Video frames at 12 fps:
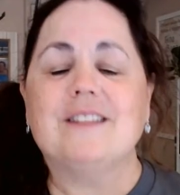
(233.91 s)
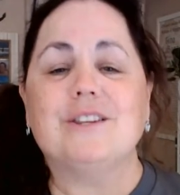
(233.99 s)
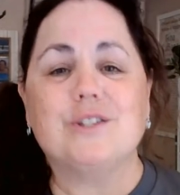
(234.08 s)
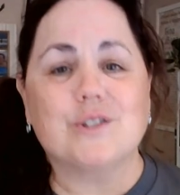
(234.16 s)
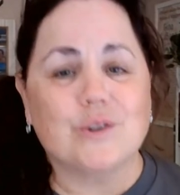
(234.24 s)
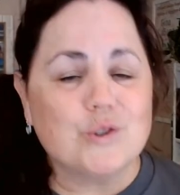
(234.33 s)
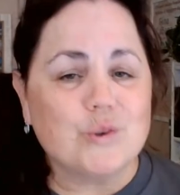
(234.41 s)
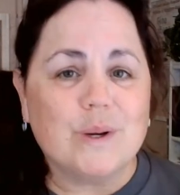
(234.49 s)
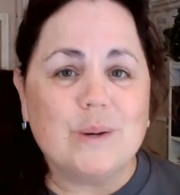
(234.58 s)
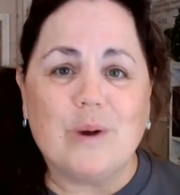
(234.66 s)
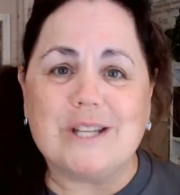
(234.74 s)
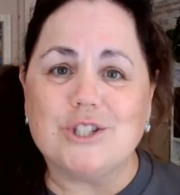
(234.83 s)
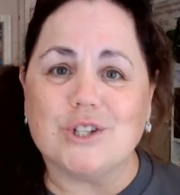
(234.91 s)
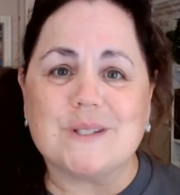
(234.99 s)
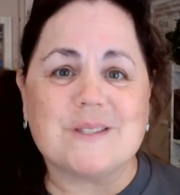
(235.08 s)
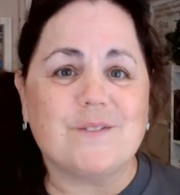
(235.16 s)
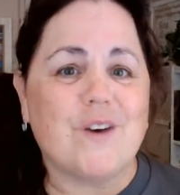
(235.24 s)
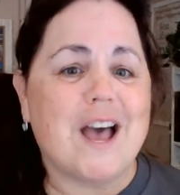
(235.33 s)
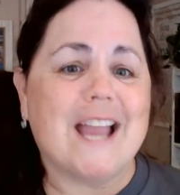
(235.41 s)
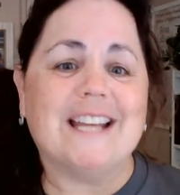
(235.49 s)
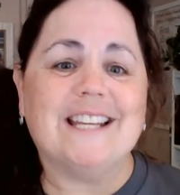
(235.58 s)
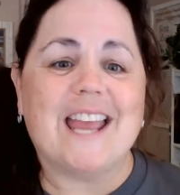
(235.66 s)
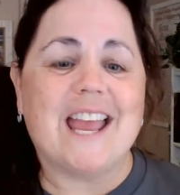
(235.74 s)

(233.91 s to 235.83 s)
The surgery went just fine,